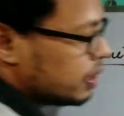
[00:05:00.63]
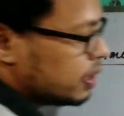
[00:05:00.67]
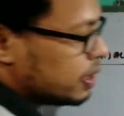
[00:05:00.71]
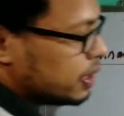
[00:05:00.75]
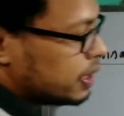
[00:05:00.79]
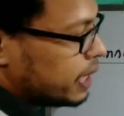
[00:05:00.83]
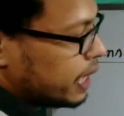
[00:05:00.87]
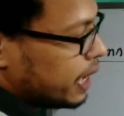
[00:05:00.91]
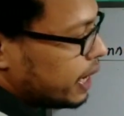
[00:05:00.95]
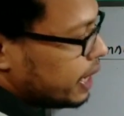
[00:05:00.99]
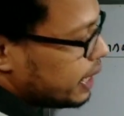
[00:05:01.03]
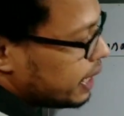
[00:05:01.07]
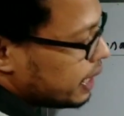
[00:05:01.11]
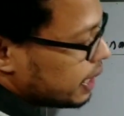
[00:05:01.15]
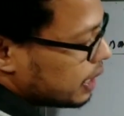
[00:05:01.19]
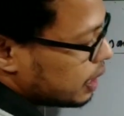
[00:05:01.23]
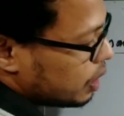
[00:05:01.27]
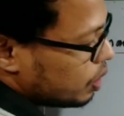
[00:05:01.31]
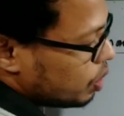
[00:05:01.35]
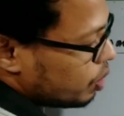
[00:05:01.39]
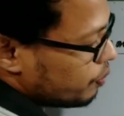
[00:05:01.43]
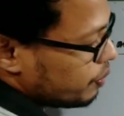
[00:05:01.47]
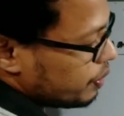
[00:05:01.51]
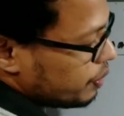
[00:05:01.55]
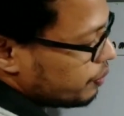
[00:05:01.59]
that angle
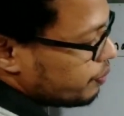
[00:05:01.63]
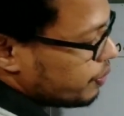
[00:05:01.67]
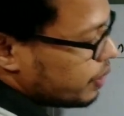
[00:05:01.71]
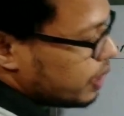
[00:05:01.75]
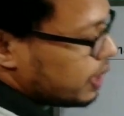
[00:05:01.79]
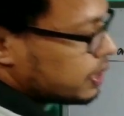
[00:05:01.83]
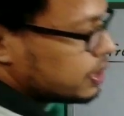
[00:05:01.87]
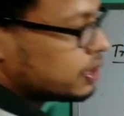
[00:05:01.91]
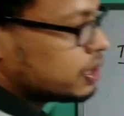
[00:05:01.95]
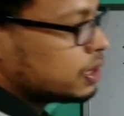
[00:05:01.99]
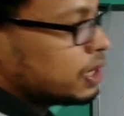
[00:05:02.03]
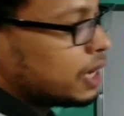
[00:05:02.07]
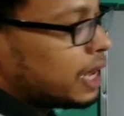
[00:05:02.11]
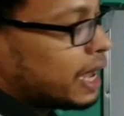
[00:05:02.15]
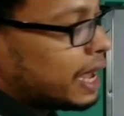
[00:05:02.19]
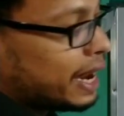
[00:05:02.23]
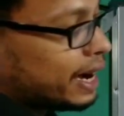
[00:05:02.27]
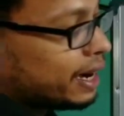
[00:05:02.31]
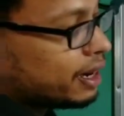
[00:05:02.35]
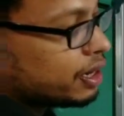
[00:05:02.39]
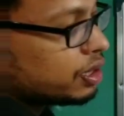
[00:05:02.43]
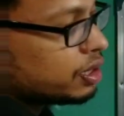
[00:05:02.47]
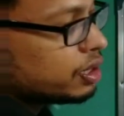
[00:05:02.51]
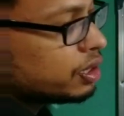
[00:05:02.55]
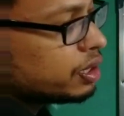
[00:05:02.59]
of refraction
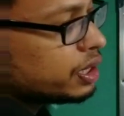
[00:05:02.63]
at the